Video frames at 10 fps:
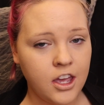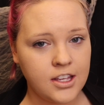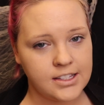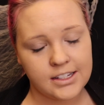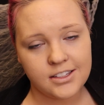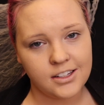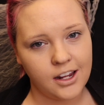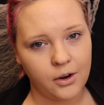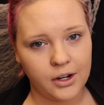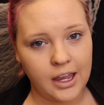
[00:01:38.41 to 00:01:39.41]
16
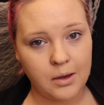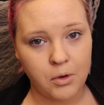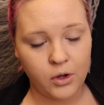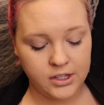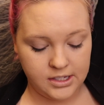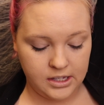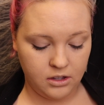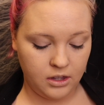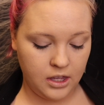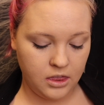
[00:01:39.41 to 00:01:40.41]
Hour Camo
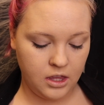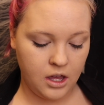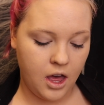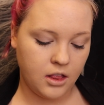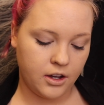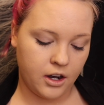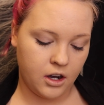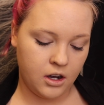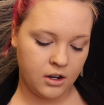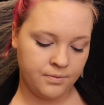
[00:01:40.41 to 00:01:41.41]
Conceal in the color
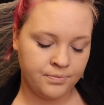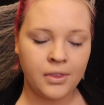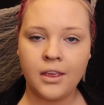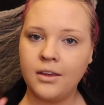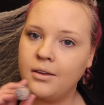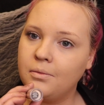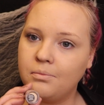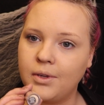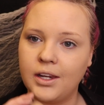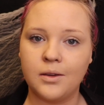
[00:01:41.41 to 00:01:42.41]

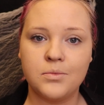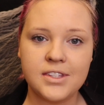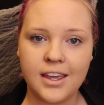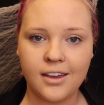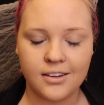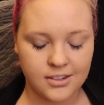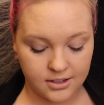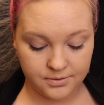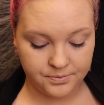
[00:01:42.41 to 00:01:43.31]
Medium Sand.